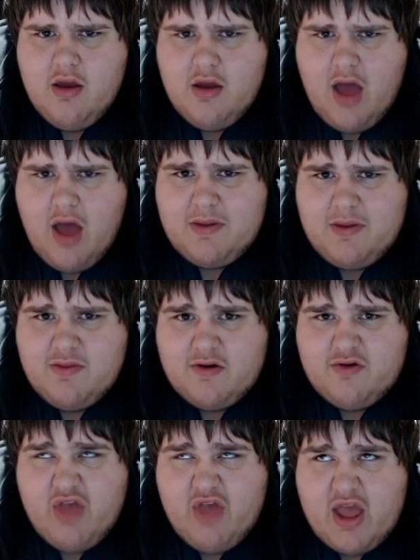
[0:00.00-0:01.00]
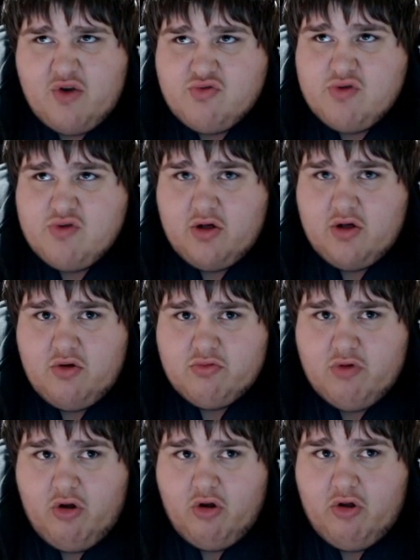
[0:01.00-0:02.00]
I mean, there's like Critical
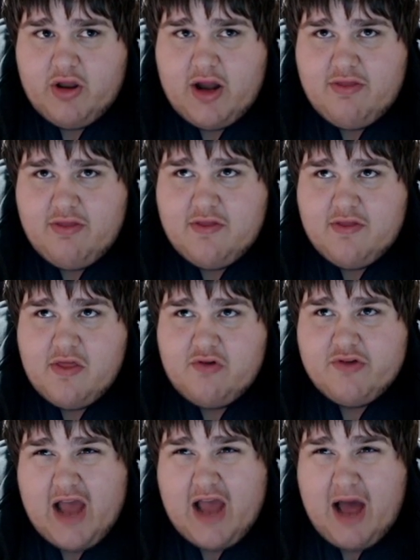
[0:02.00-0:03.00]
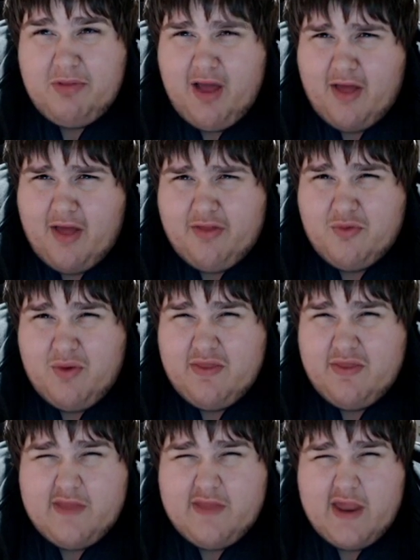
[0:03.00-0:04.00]
Role, and I think that there's a couple other ones
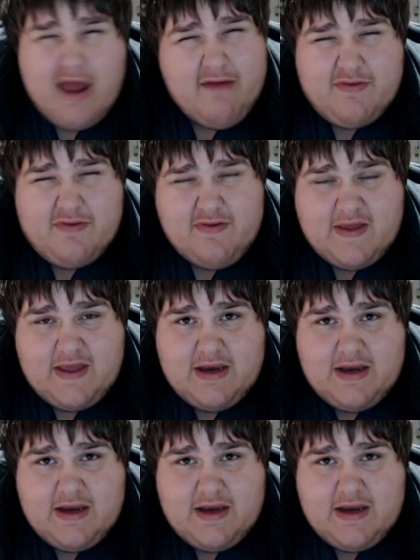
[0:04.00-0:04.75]
that I've seen,